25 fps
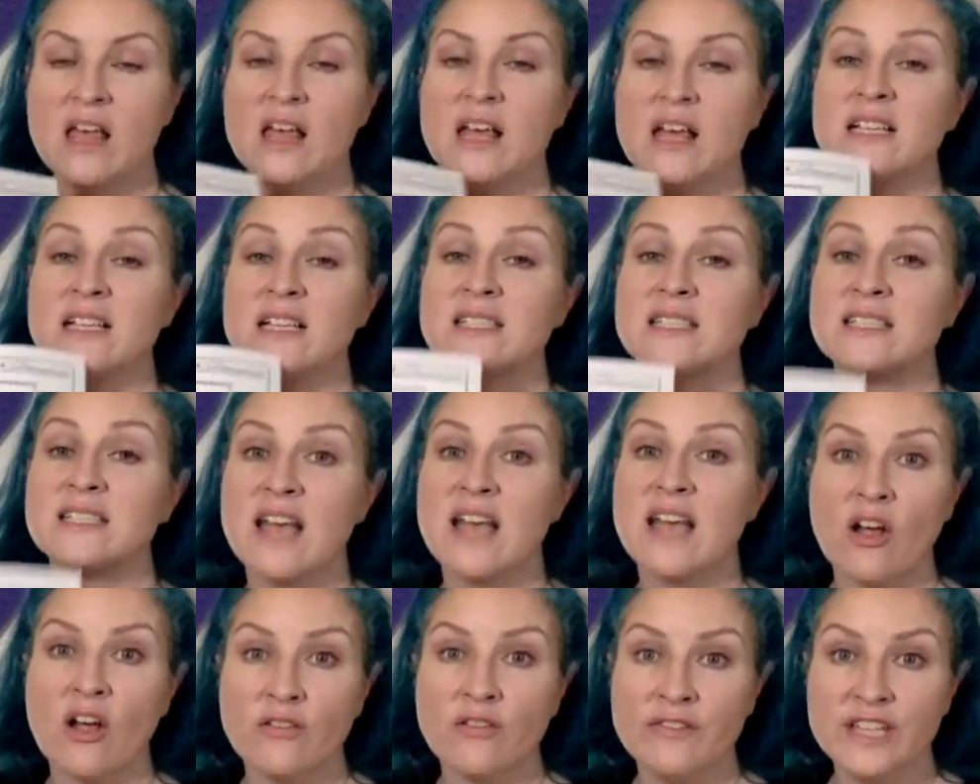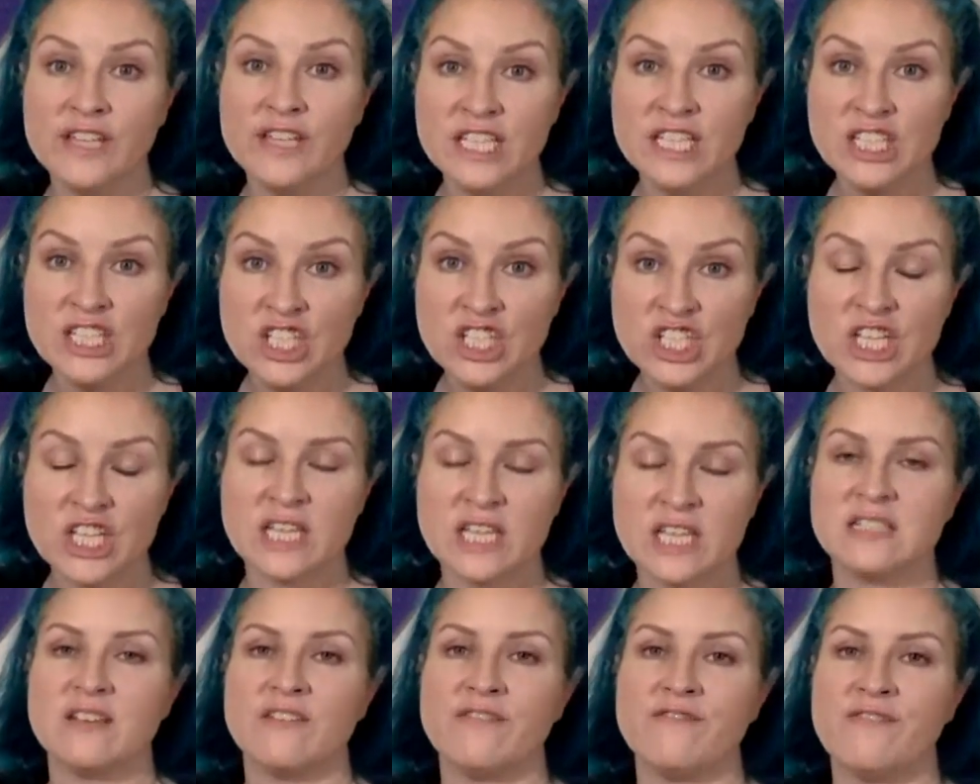Selvage
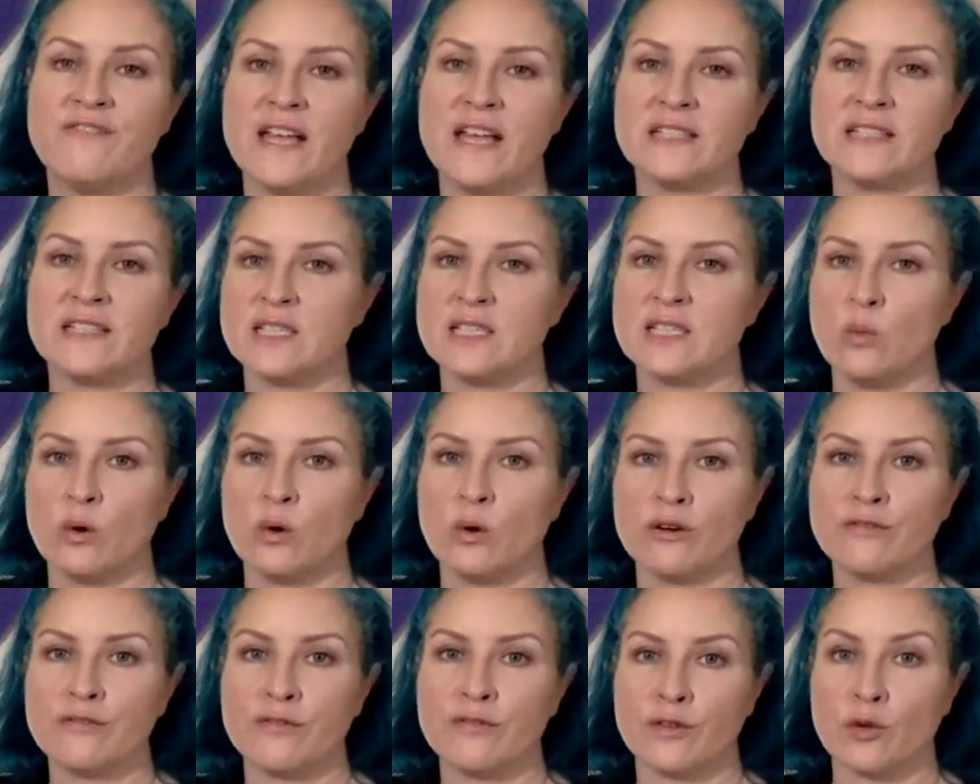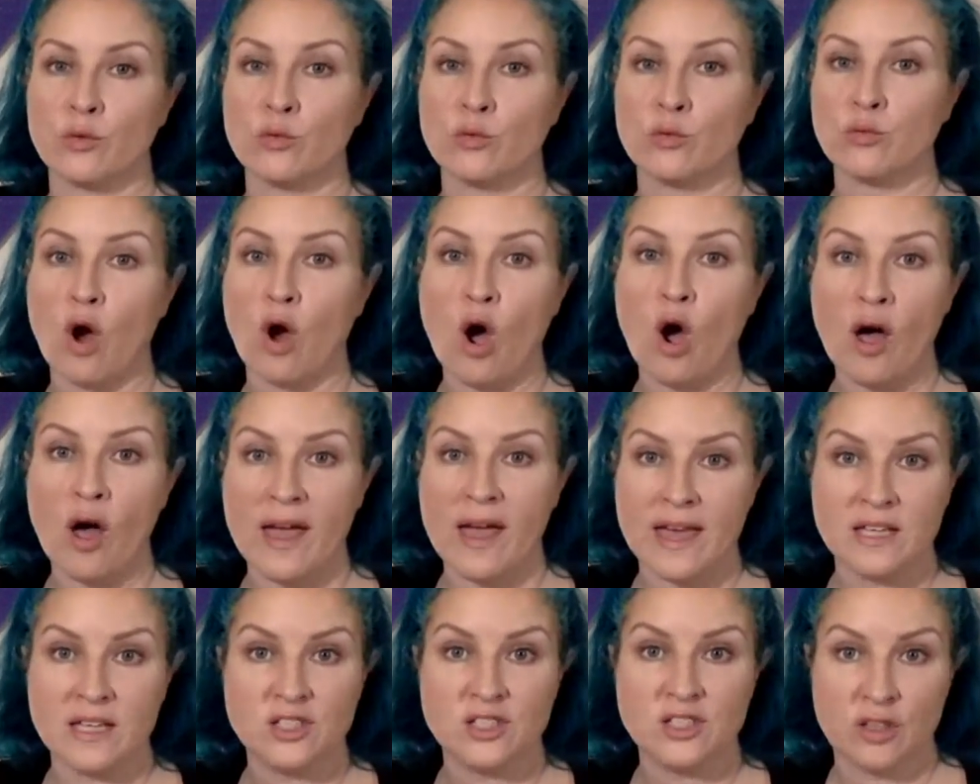is a fancy word for the raw
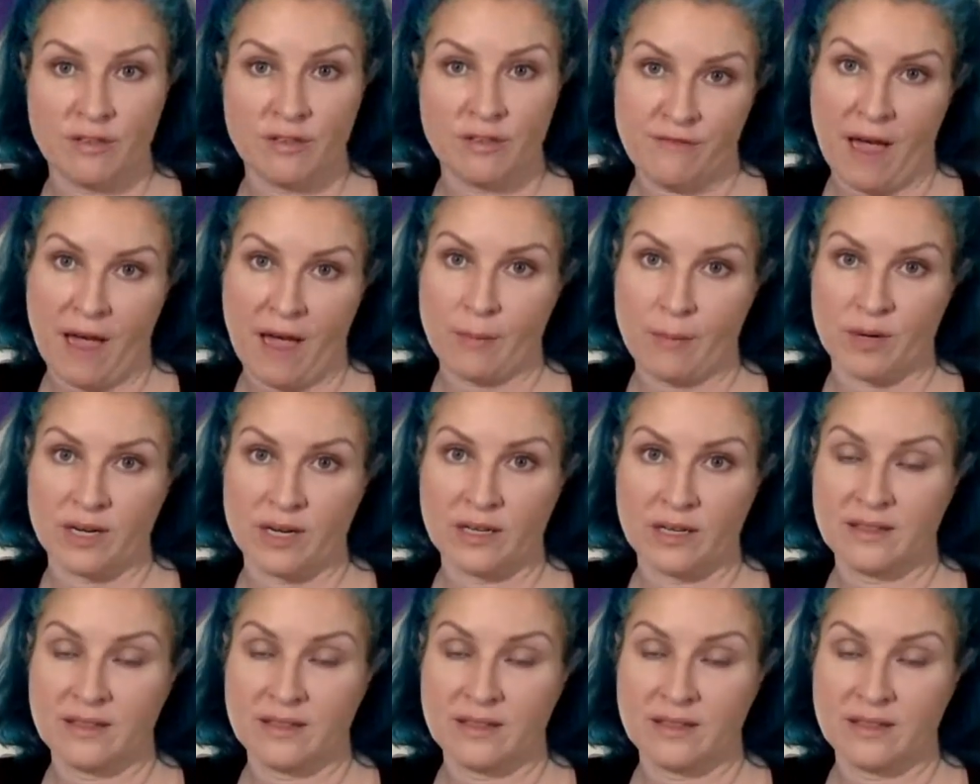edge of the fabric.